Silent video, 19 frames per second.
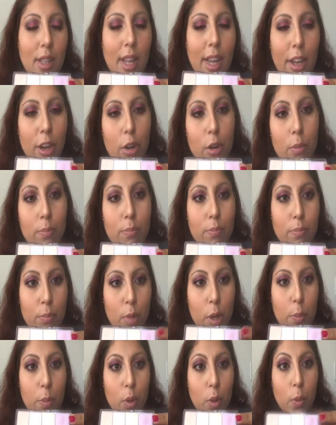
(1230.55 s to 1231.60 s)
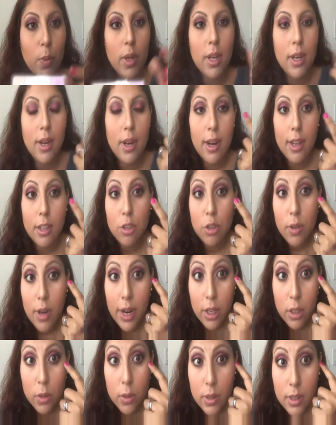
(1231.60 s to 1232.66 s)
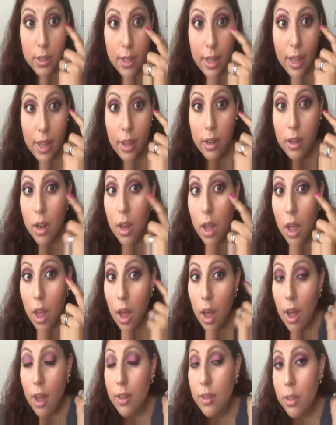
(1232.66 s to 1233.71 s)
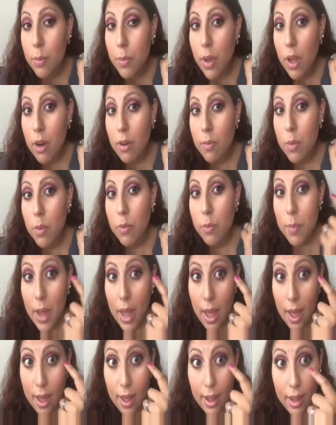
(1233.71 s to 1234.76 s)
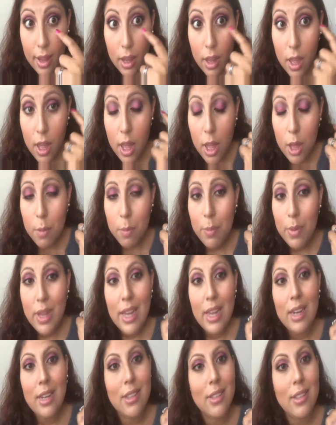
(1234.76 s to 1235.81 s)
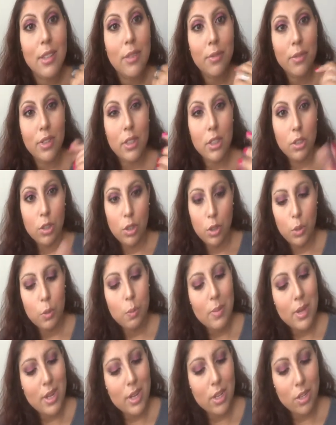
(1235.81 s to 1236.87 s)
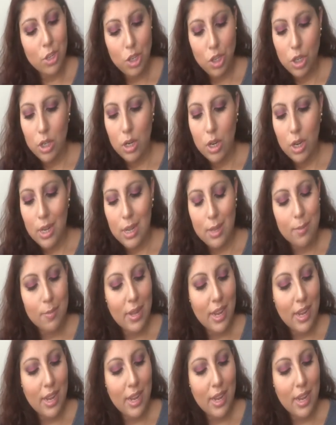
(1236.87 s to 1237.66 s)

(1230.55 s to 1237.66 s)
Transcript: lighter purple one, and I tried using that on the bottom of my eye, but it didn't really do much.